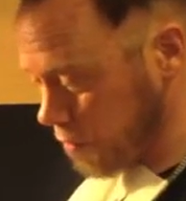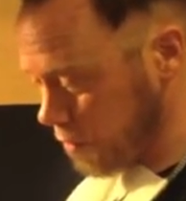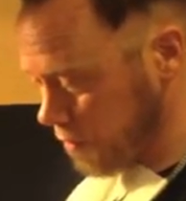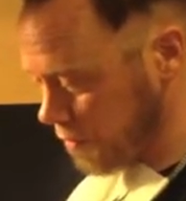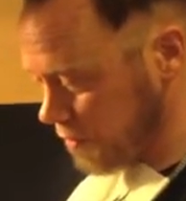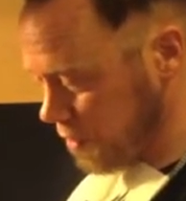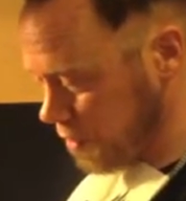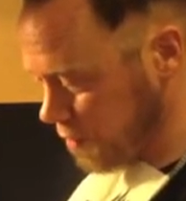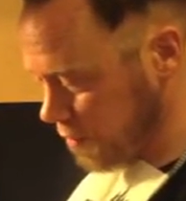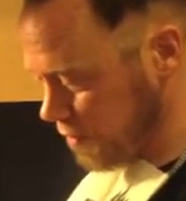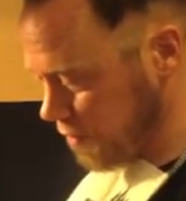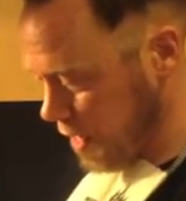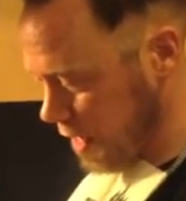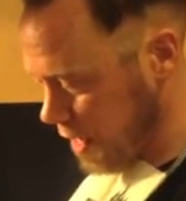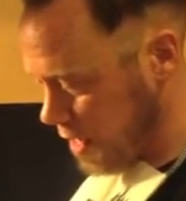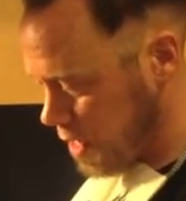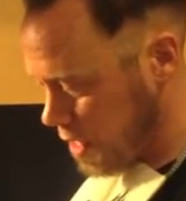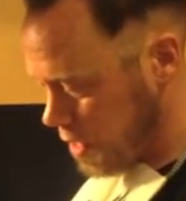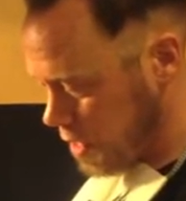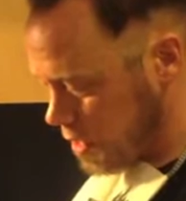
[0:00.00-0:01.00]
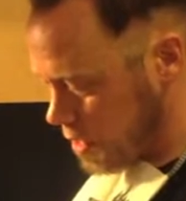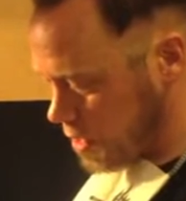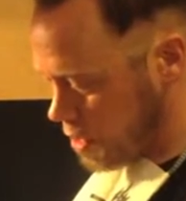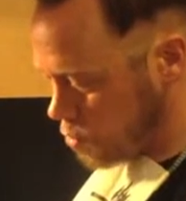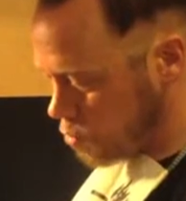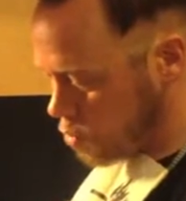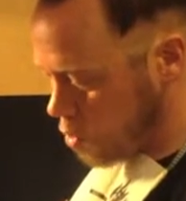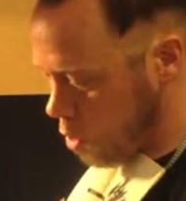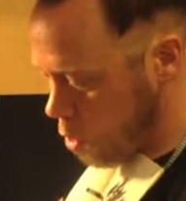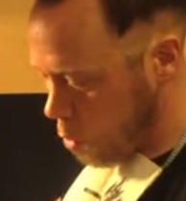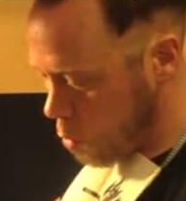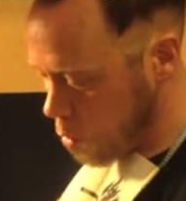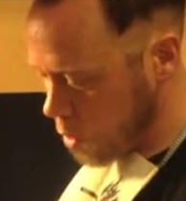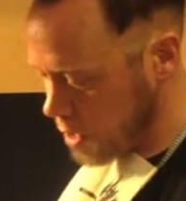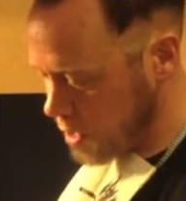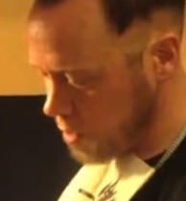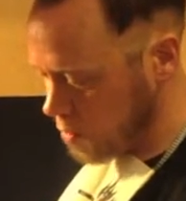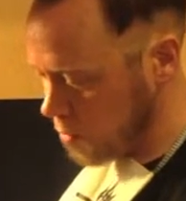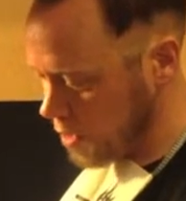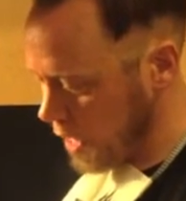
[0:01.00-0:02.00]
for yourself is that you know
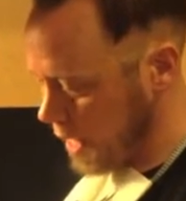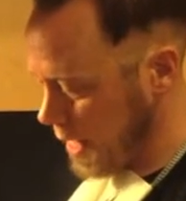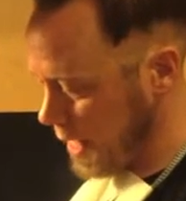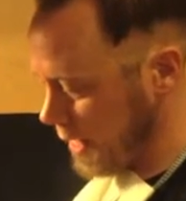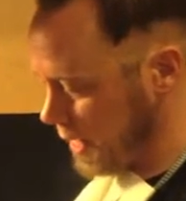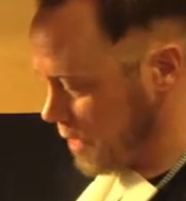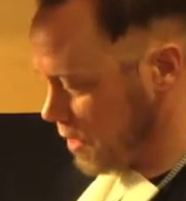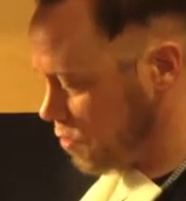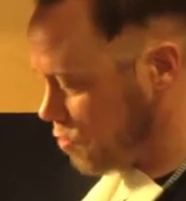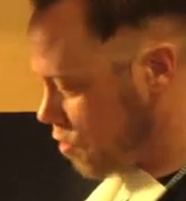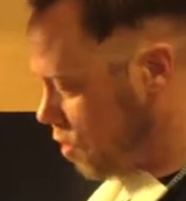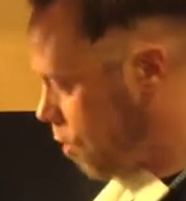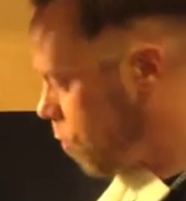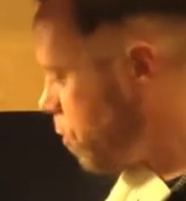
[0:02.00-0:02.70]
what you like. You know